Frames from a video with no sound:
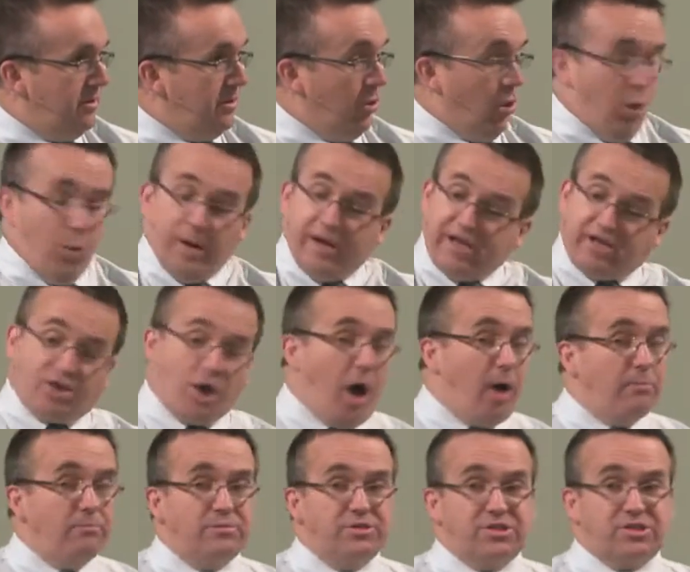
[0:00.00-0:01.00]
But when he
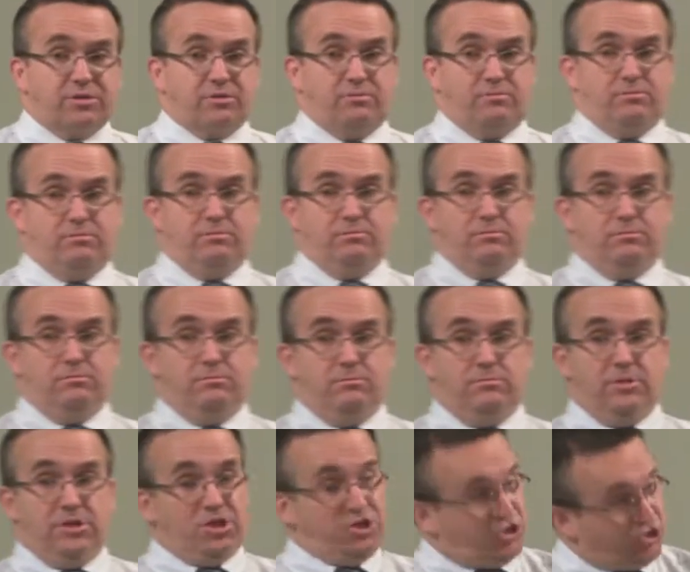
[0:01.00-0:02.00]
comes,
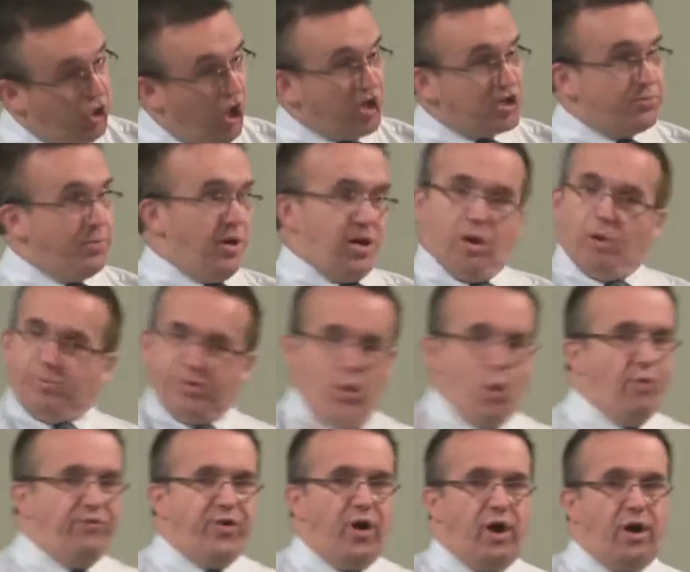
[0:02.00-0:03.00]
in his judgment, it'll be
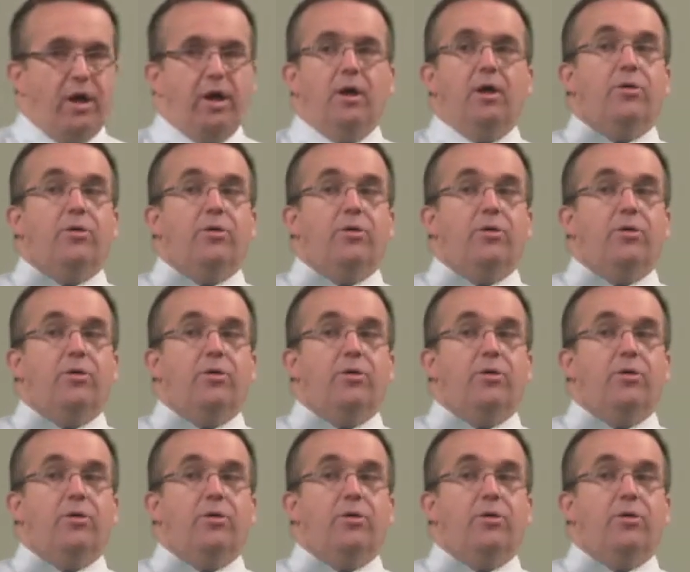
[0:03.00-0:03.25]
over.